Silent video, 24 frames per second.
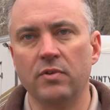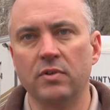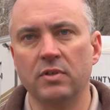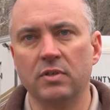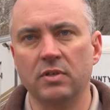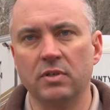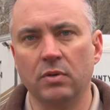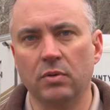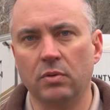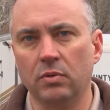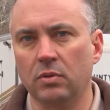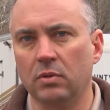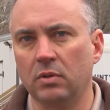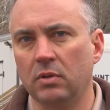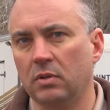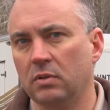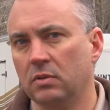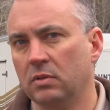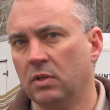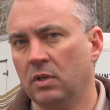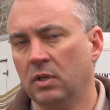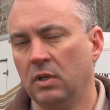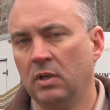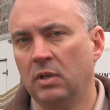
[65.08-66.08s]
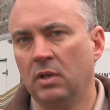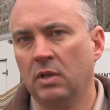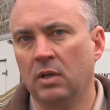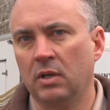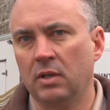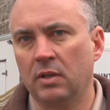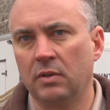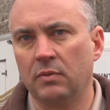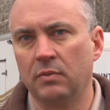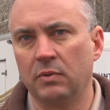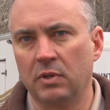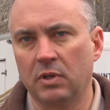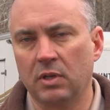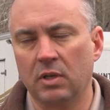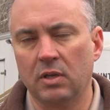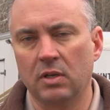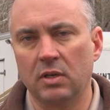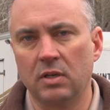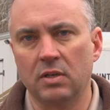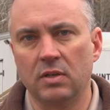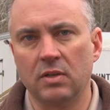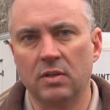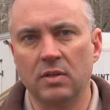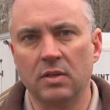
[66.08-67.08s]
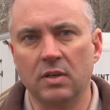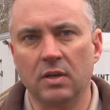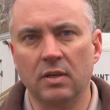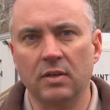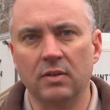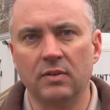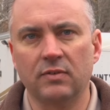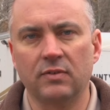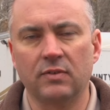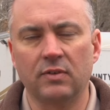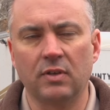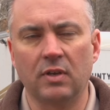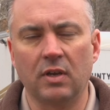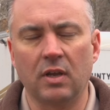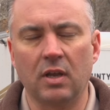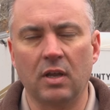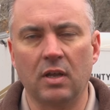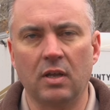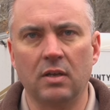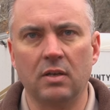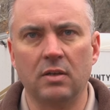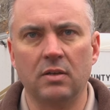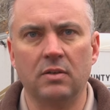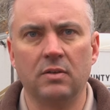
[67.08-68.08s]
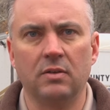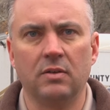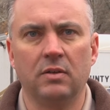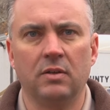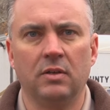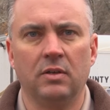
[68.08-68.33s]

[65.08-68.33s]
the hole that we cut into the ice, and